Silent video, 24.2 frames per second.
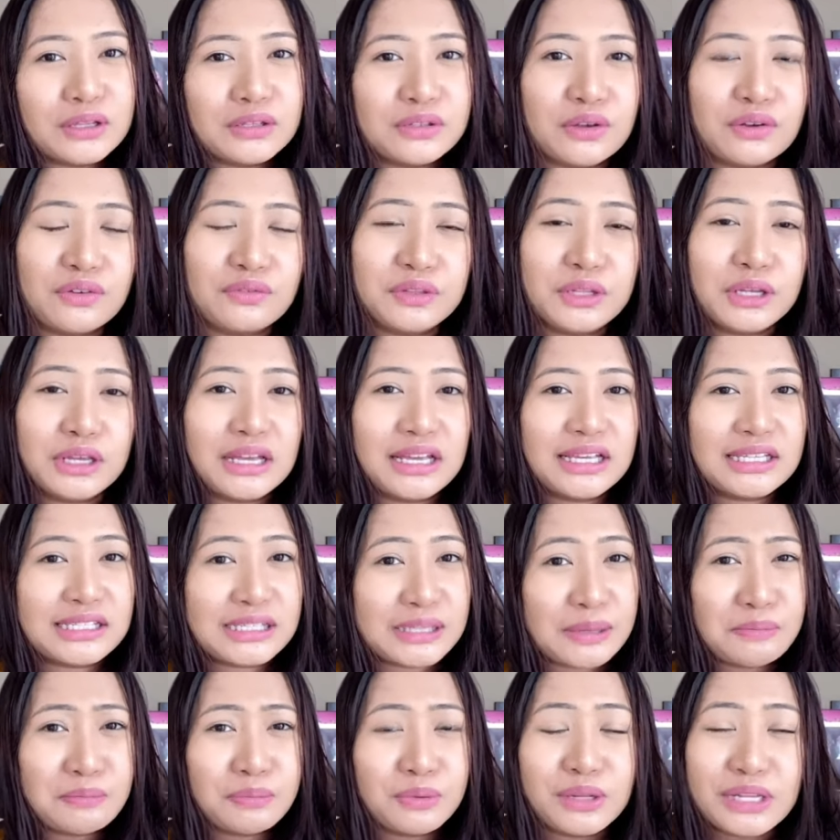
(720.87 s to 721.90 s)
of the
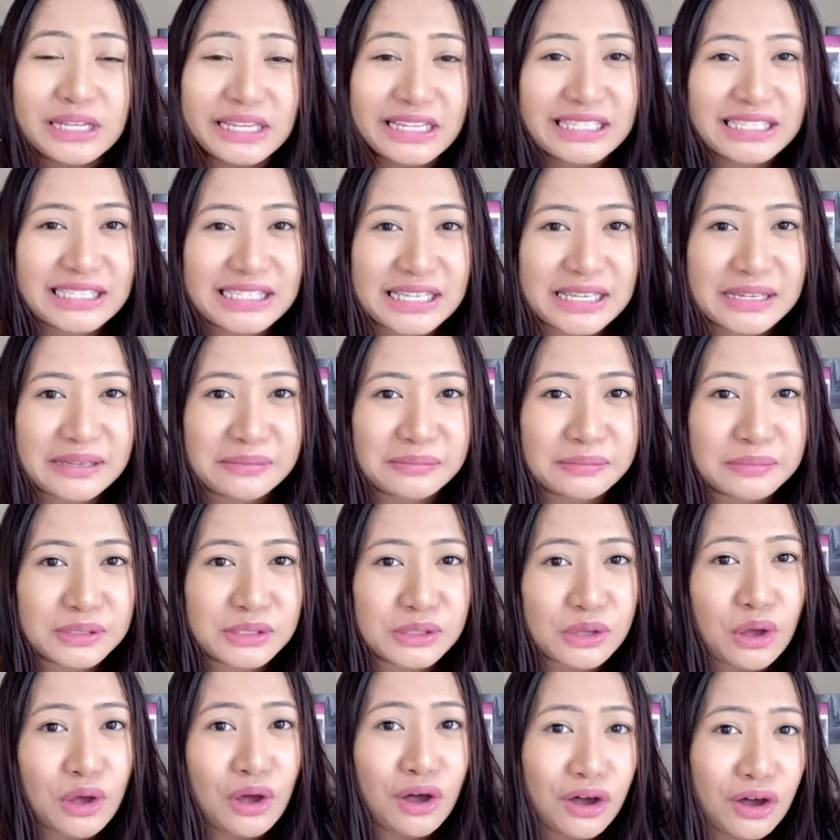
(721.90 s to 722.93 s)
symbolisms
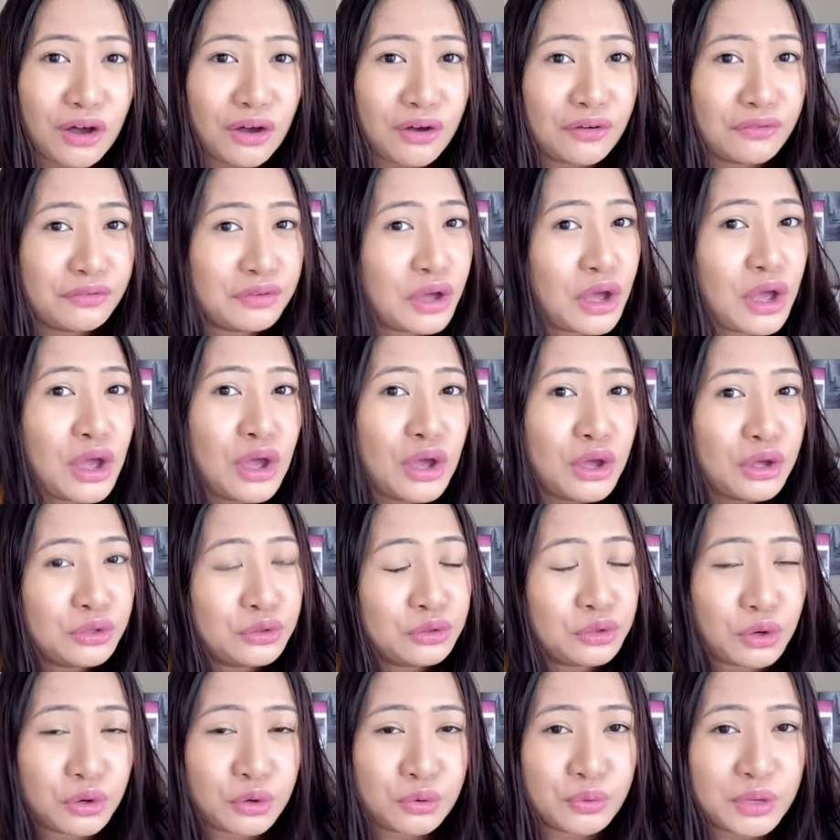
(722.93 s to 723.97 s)
of
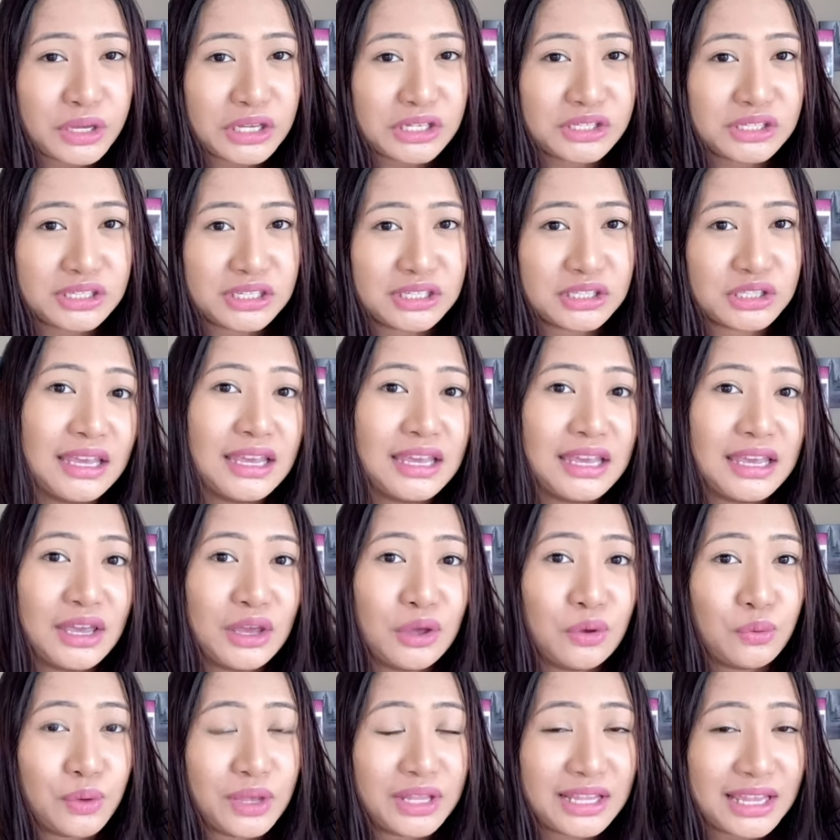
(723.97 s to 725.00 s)
Norwegians
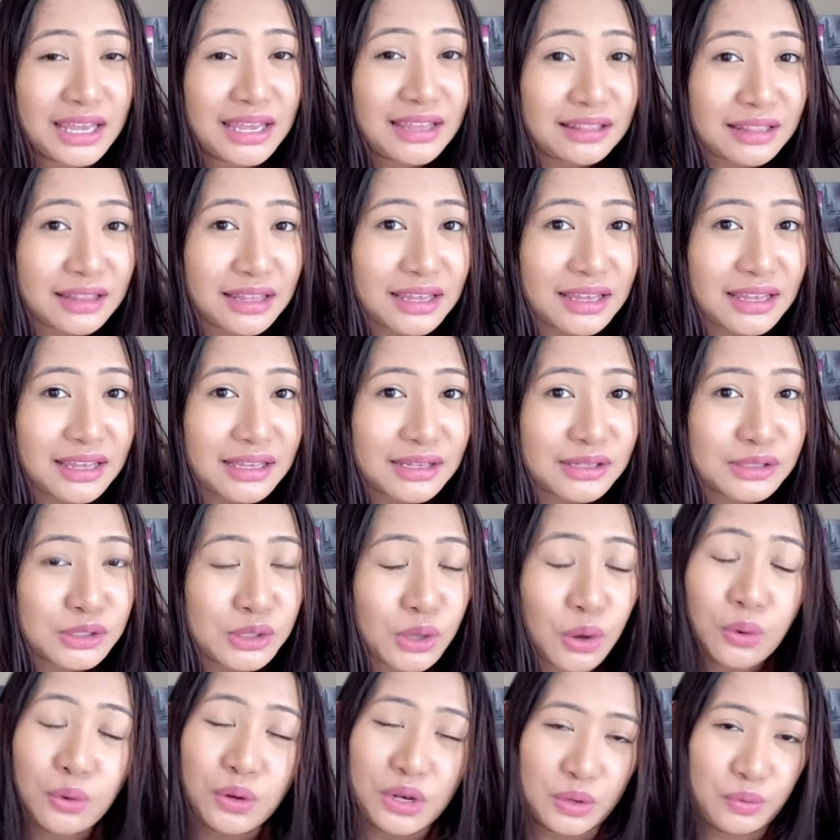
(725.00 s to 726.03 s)
when it is
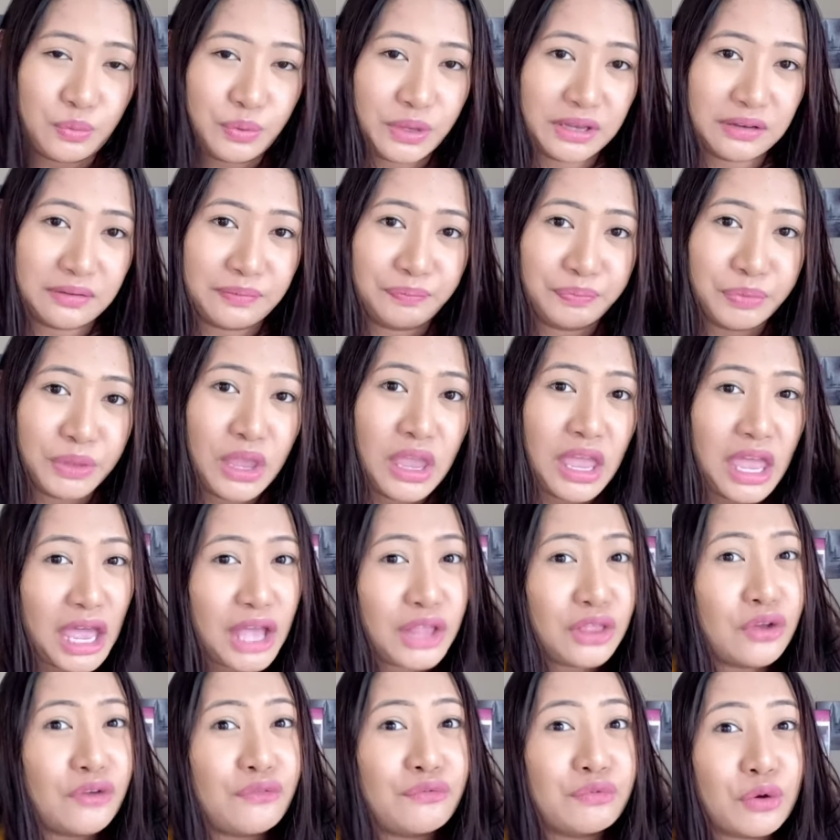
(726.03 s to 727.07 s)
Holy Week.
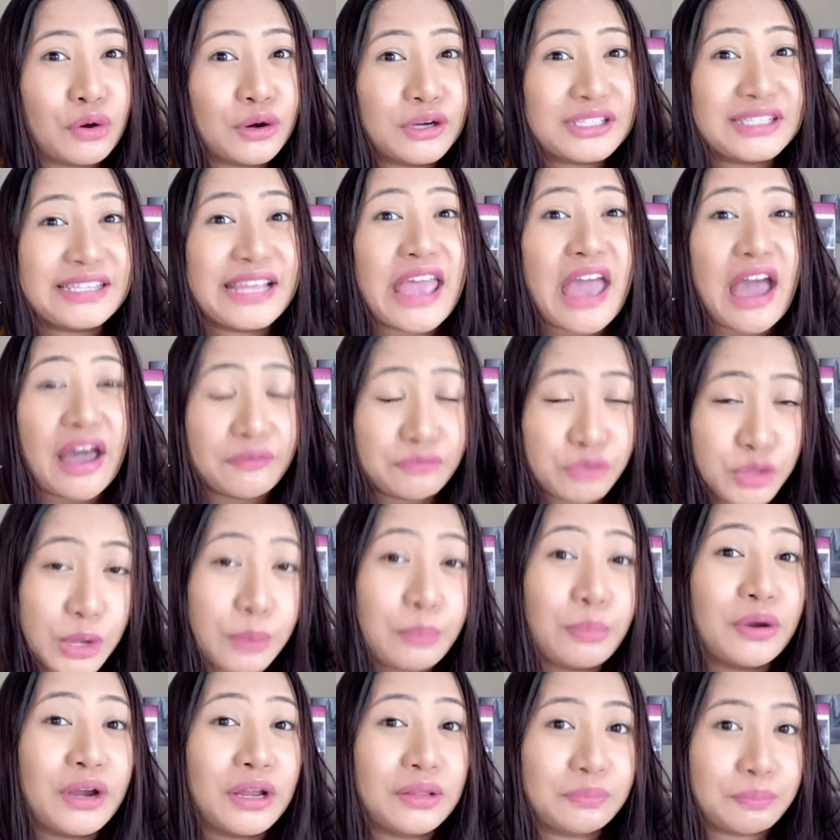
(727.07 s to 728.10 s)
And of course they have
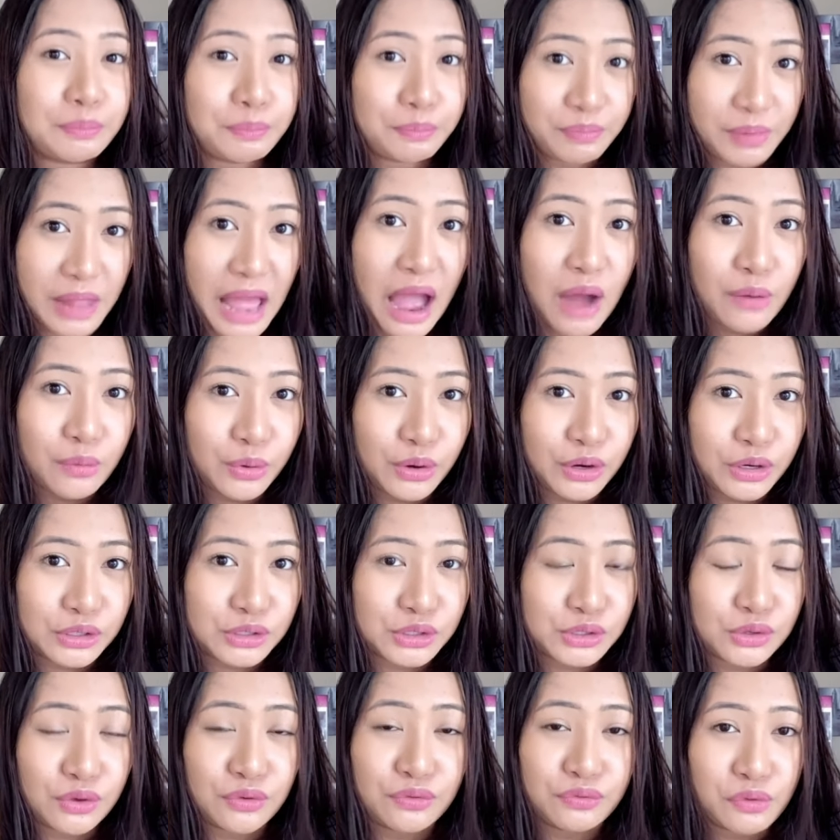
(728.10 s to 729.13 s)
different
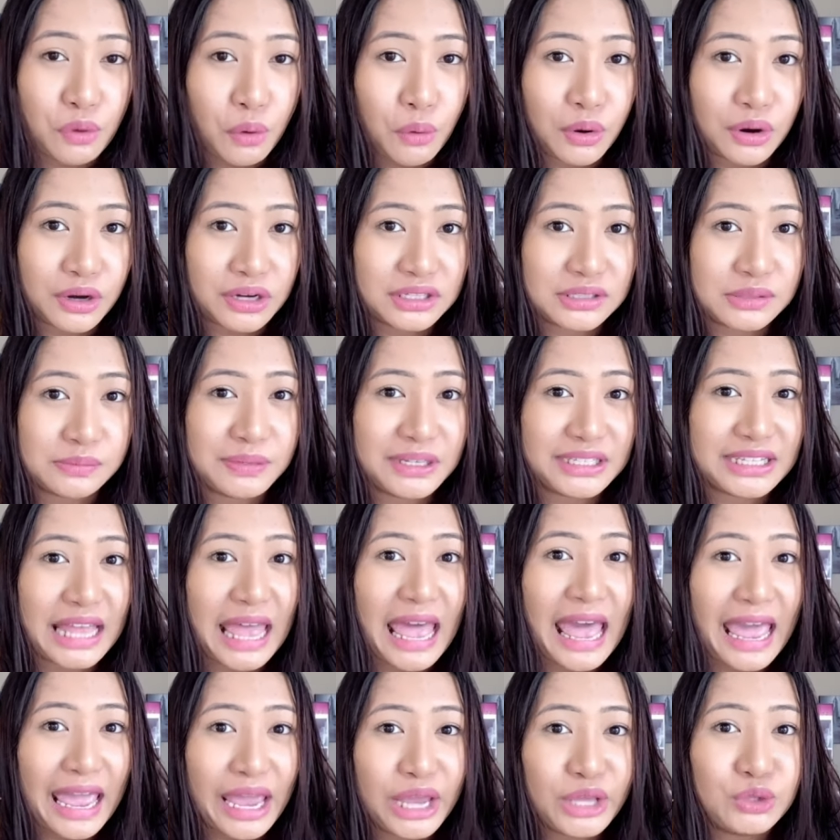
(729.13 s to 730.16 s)
flowers, of course, but
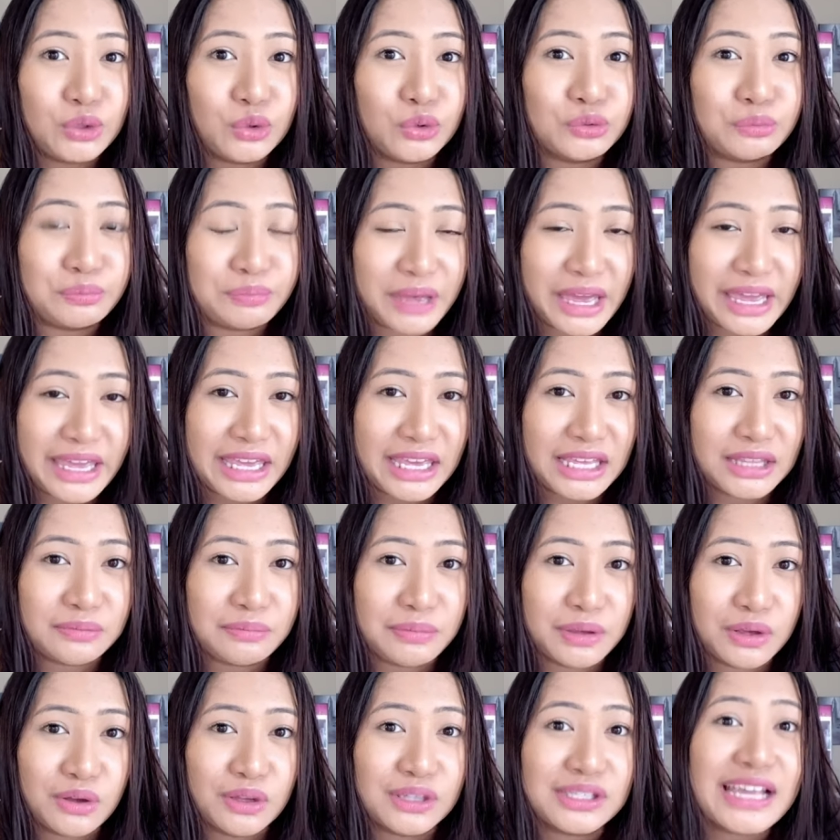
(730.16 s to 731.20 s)
I don't buy it
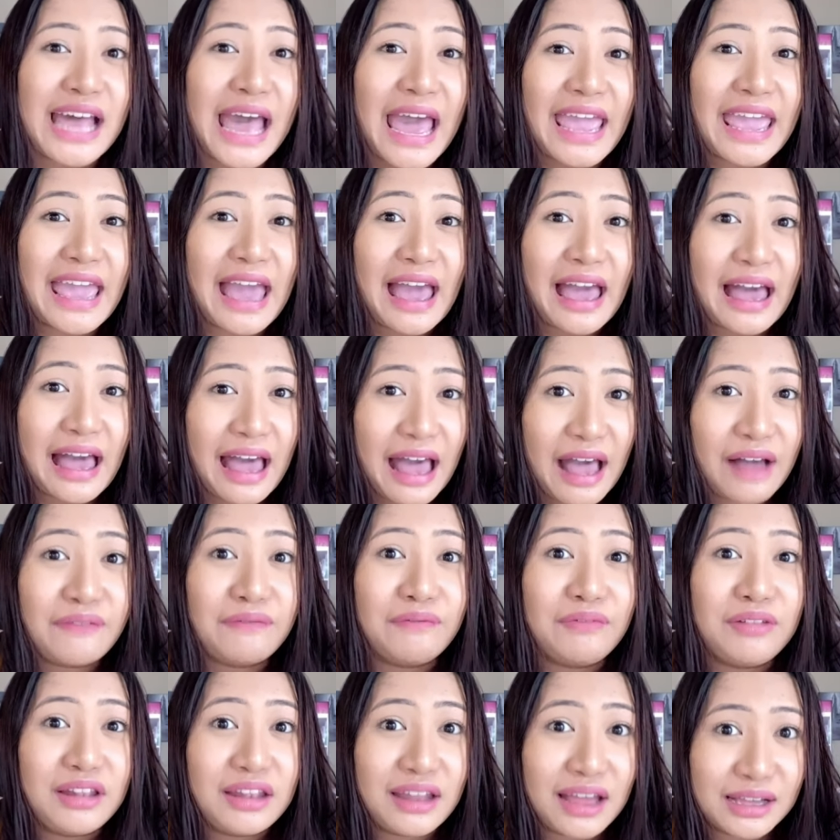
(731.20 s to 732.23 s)
because I have
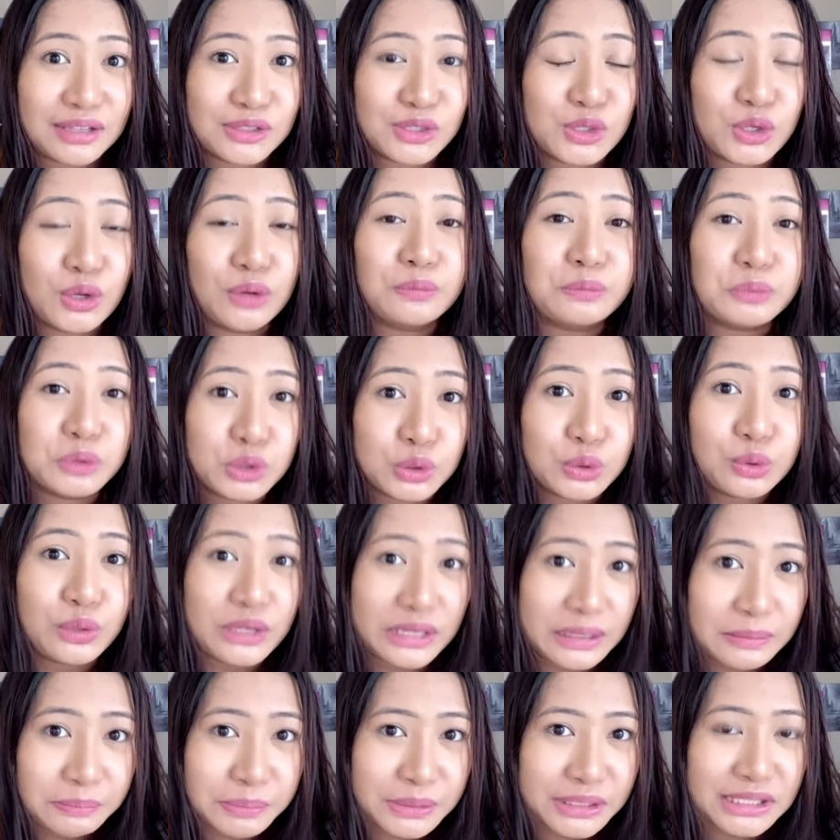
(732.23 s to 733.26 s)
lots of
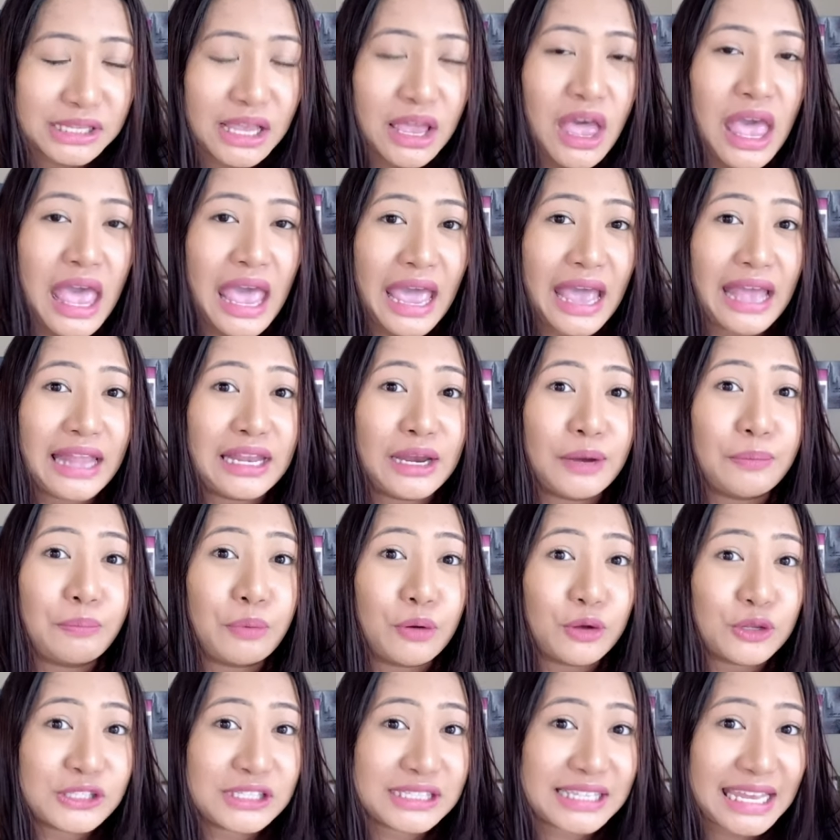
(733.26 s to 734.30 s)
tulips and their
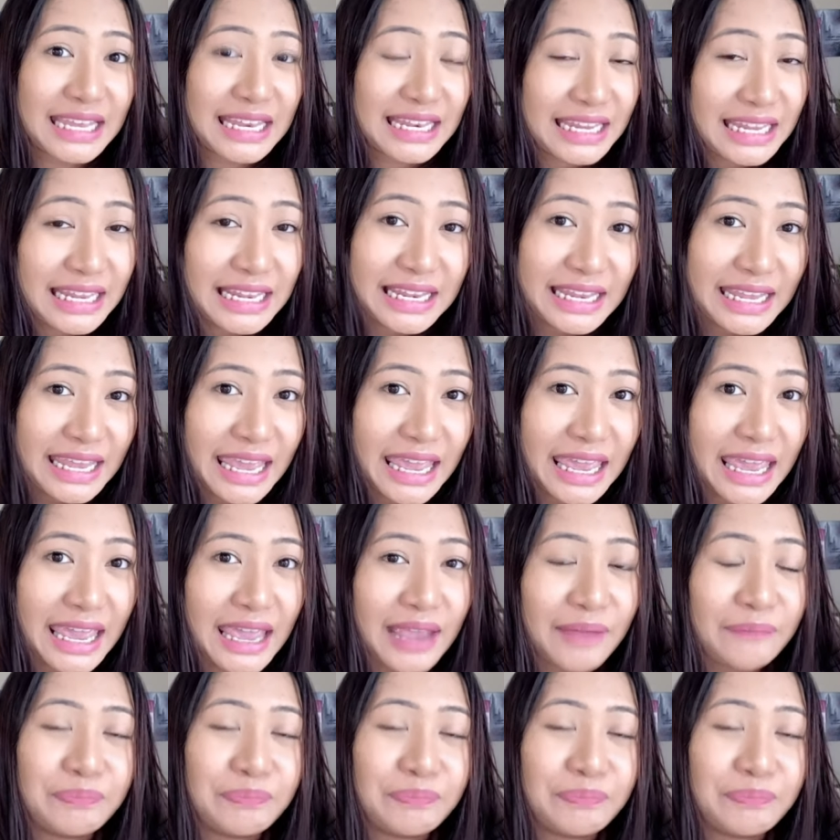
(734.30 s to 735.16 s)
påskeliljer.